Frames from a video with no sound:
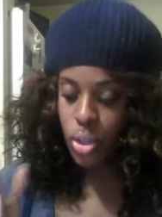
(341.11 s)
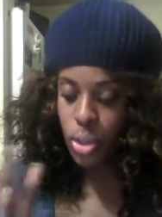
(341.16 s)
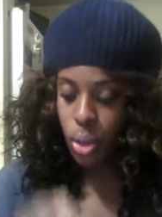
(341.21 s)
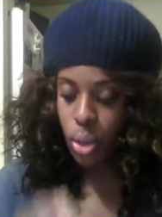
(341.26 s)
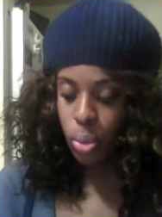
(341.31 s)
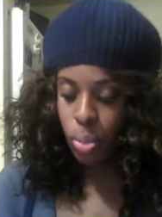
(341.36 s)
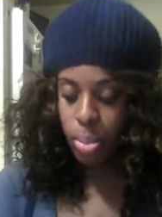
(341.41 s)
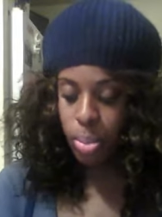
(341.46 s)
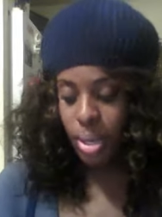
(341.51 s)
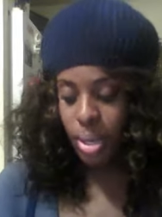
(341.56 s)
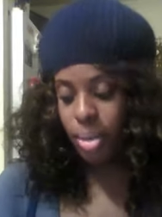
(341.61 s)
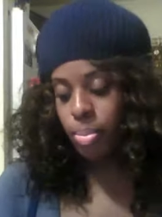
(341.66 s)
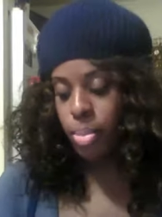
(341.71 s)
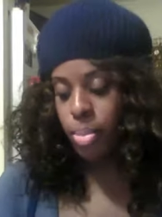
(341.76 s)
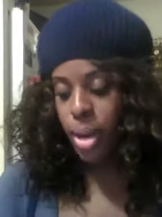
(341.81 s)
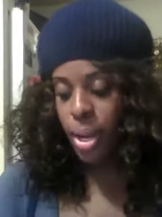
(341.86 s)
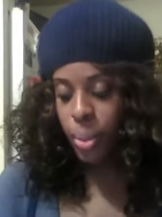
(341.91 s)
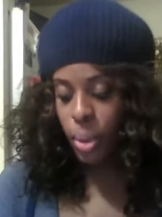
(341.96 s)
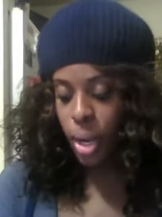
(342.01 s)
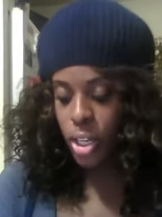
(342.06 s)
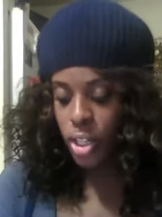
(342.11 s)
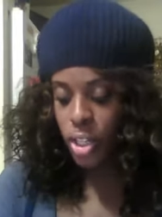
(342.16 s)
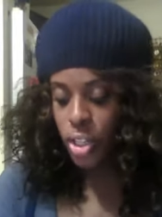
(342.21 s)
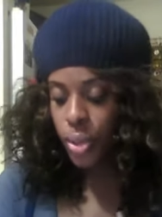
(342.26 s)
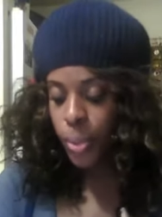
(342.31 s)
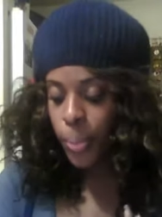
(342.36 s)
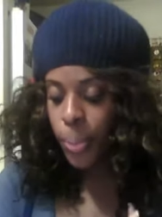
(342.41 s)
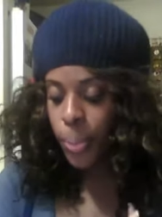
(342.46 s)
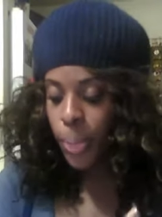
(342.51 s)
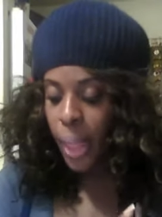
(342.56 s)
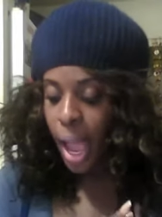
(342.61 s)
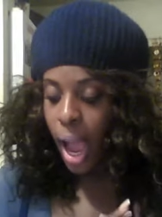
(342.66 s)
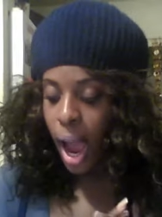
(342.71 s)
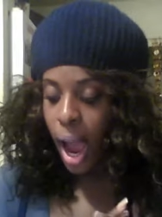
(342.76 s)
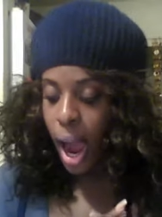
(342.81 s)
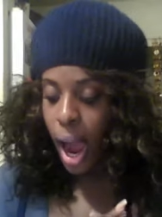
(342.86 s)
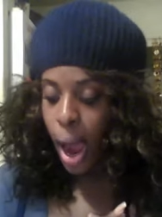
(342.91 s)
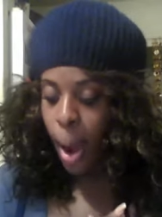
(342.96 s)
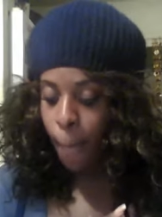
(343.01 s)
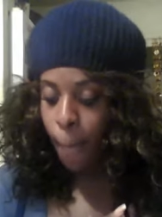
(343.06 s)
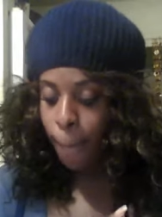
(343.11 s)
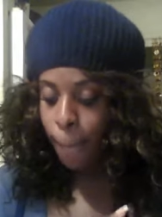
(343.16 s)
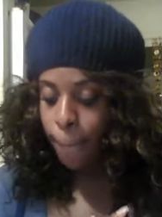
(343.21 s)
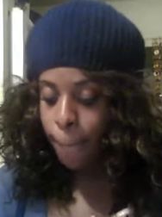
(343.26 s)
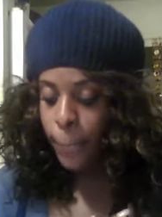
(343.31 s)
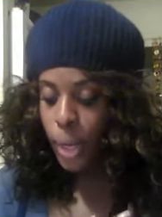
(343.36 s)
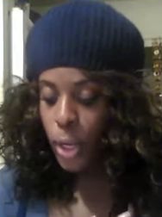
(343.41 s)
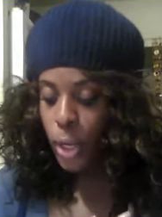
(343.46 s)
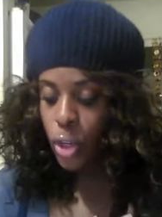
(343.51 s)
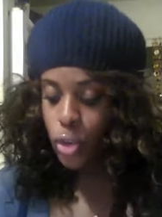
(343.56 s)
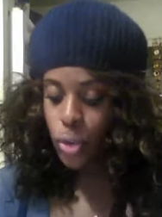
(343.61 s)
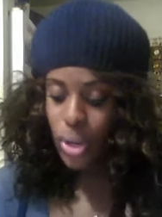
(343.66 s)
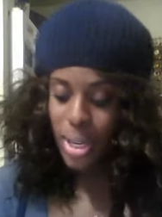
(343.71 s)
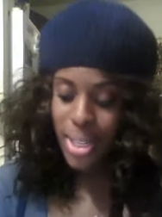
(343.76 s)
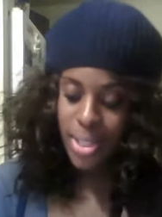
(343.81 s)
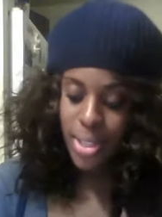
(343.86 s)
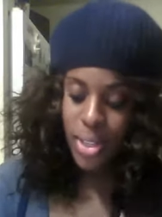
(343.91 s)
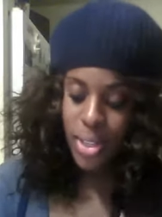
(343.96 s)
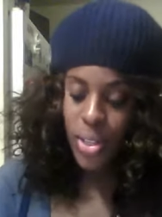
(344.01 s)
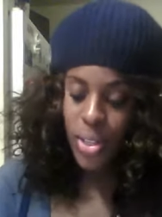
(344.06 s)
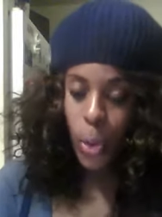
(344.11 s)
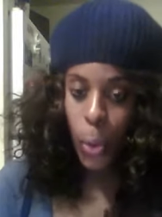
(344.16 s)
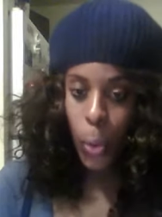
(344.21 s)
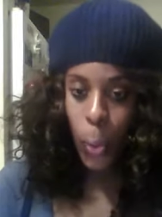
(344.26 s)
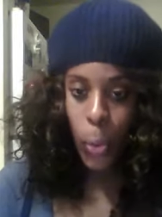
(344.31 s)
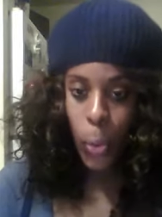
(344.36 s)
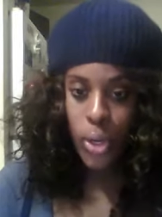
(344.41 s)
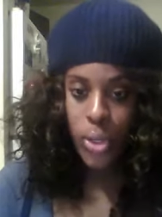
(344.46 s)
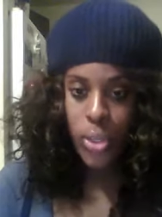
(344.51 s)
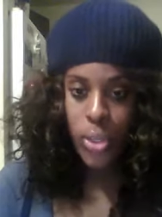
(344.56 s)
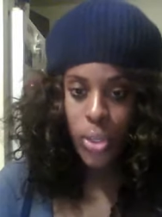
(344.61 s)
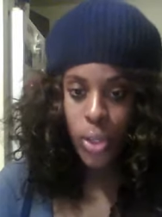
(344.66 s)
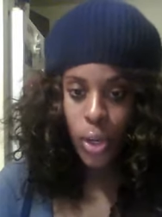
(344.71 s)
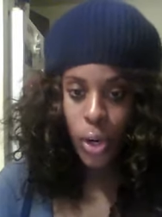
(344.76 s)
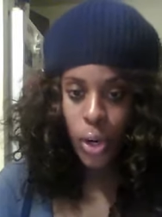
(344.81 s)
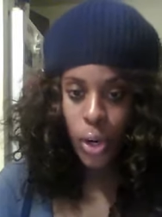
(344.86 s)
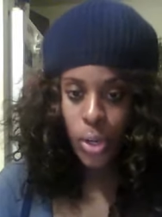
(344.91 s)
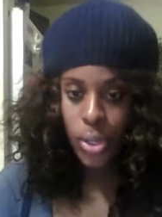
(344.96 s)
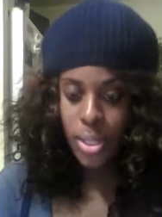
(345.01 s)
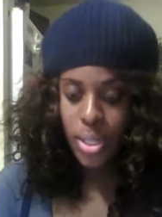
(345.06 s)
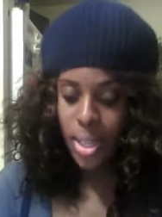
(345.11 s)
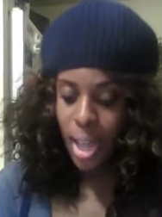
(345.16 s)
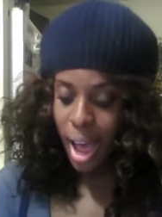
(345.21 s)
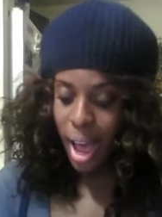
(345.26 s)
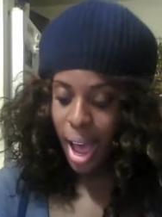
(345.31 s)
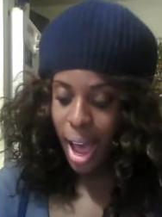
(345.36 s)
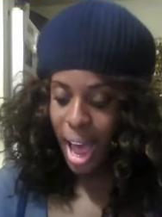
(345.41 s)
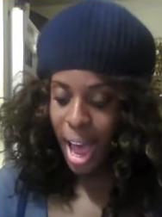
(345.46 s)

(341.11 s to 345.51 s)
So, but body wash, um, dresses or skirts,